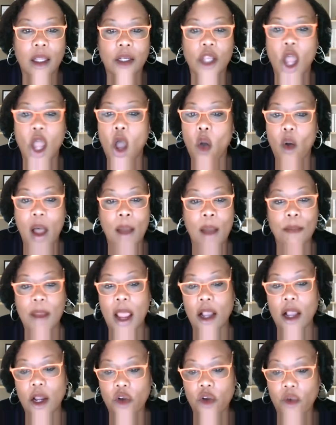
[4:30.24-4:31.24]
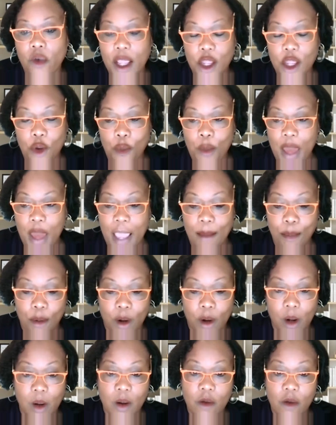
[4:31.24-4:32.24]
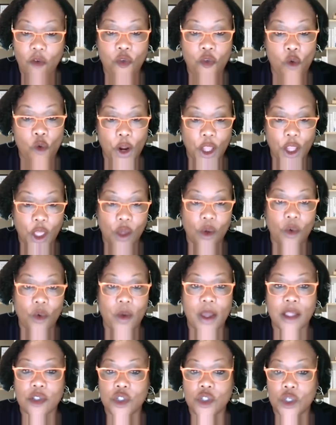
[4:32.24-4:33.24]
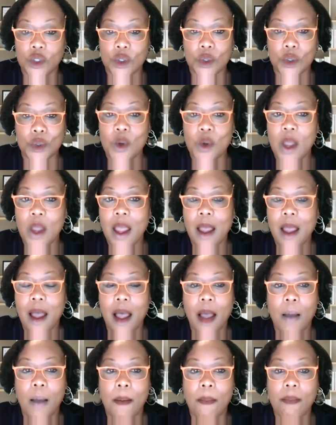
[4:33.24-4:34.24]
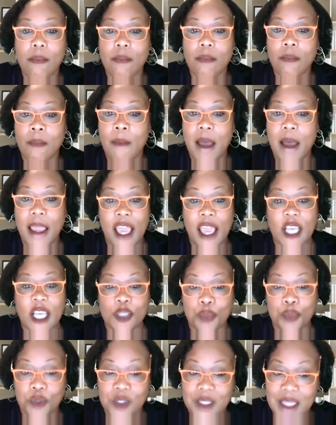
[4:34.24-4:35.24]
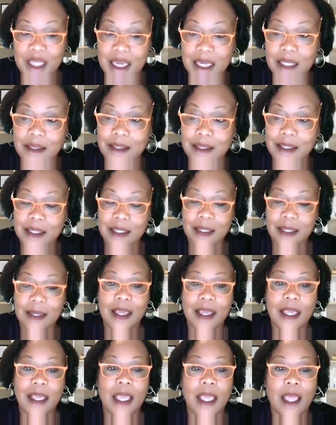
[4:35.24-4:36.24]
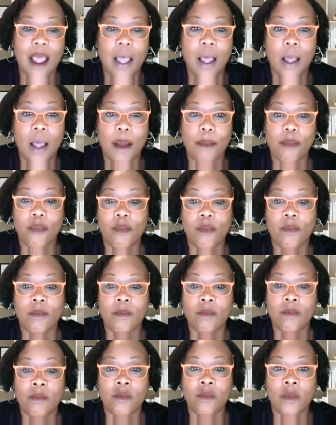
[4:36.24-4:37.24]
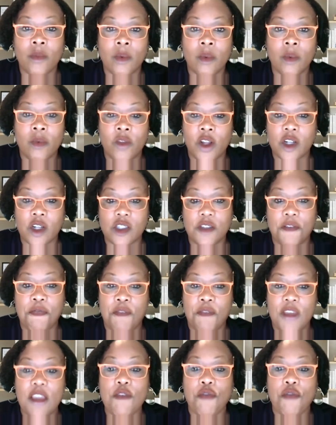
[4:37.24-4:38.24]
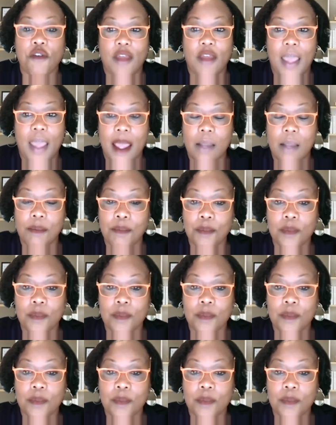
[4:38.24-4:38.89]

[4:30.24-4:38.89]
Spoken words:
no, I'm not going to write your paper for you. And two, my expertise, there's a fee for that.